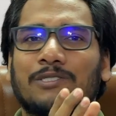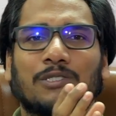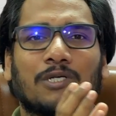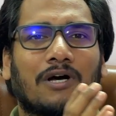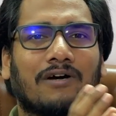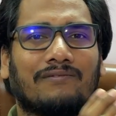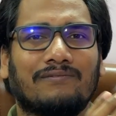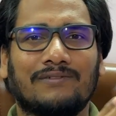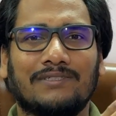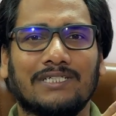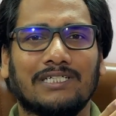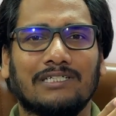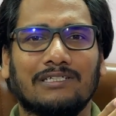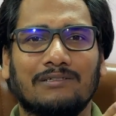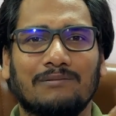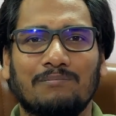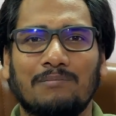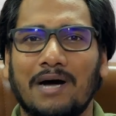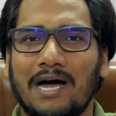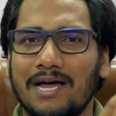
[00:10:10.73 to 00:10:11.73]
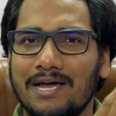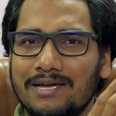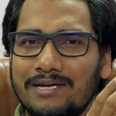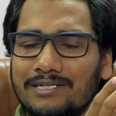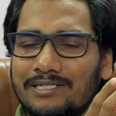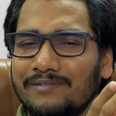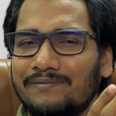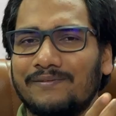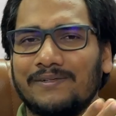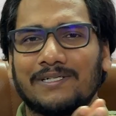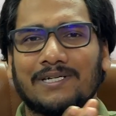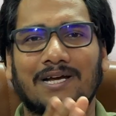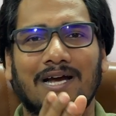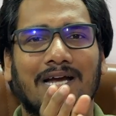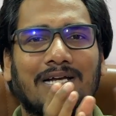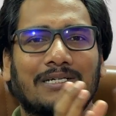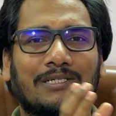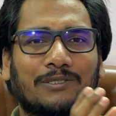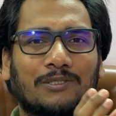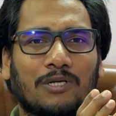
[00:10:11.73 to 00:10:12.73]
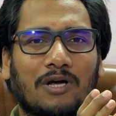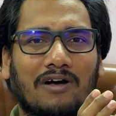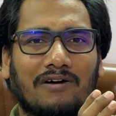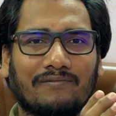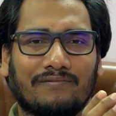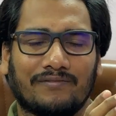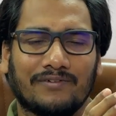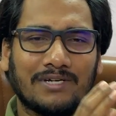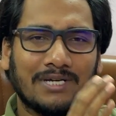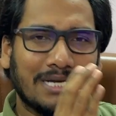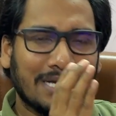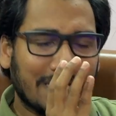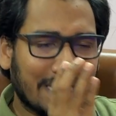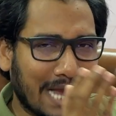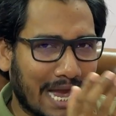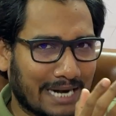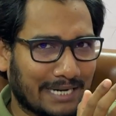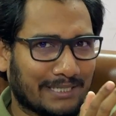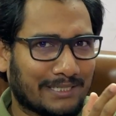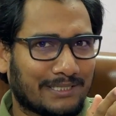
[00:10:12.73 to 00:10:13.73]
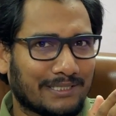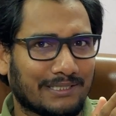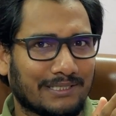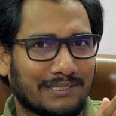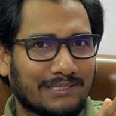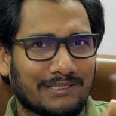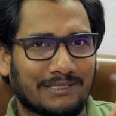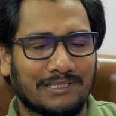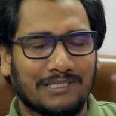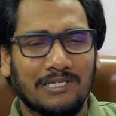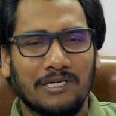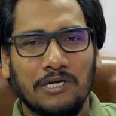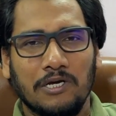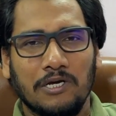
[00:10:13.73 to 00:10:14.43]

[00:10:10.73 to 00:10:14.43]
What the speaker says: of tale by different kinds of characters,